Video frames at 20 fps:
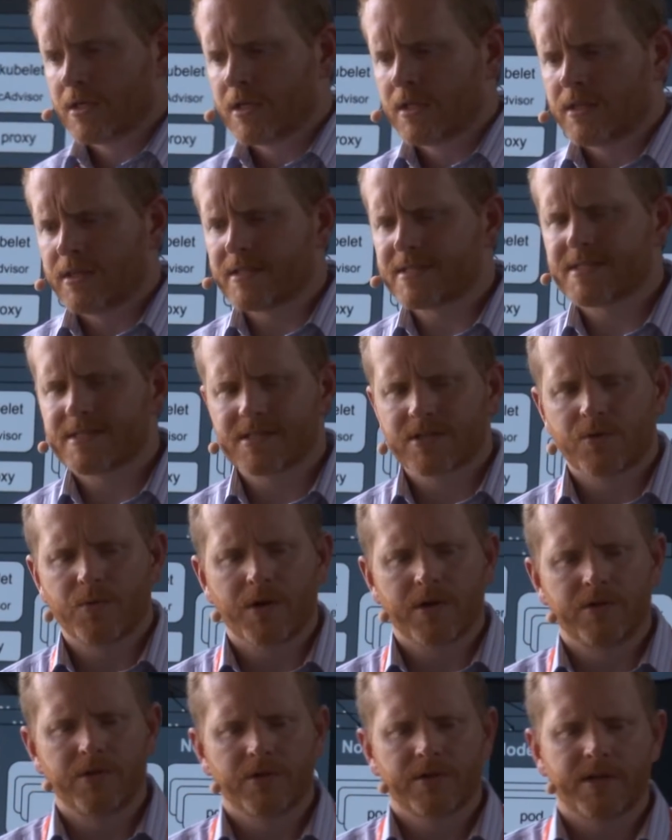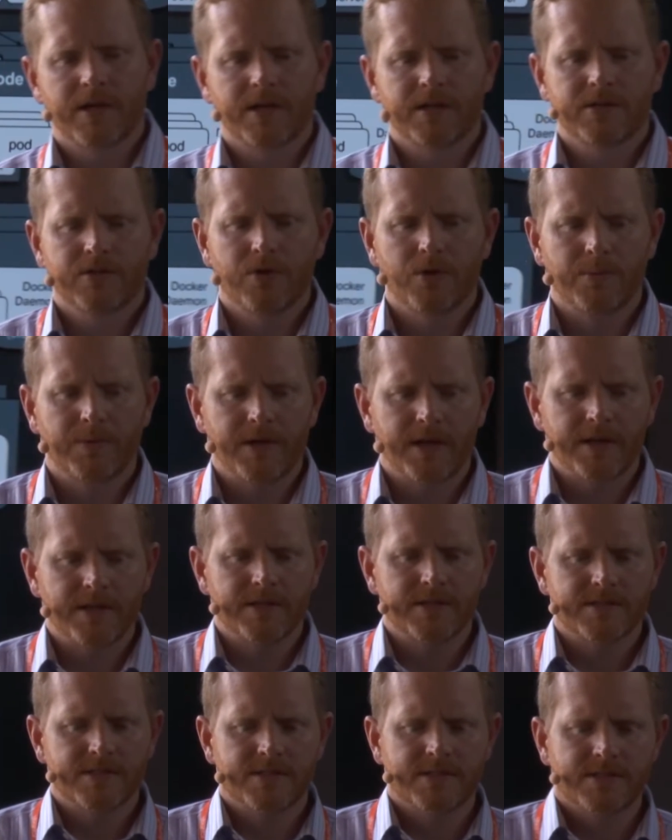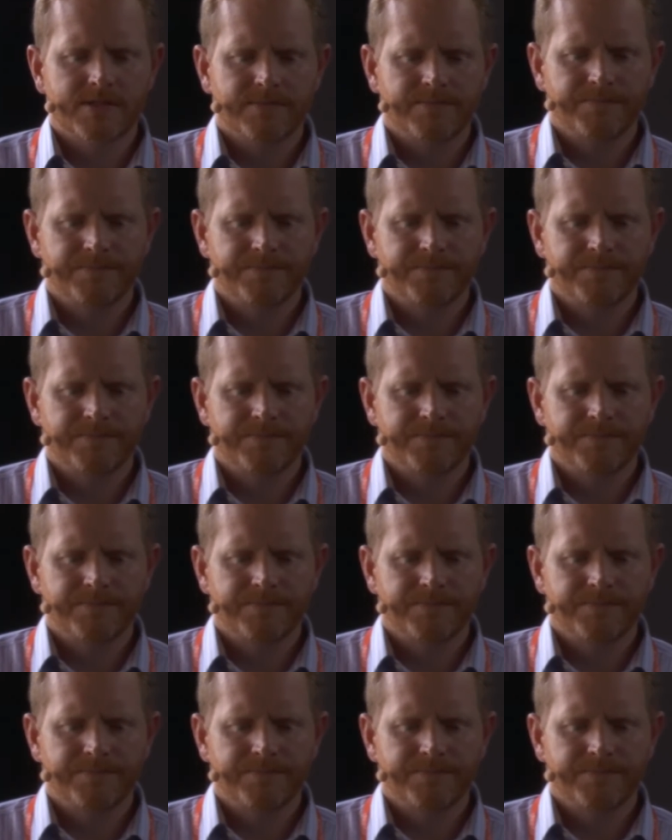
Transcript: this is a quick look at Kubernetes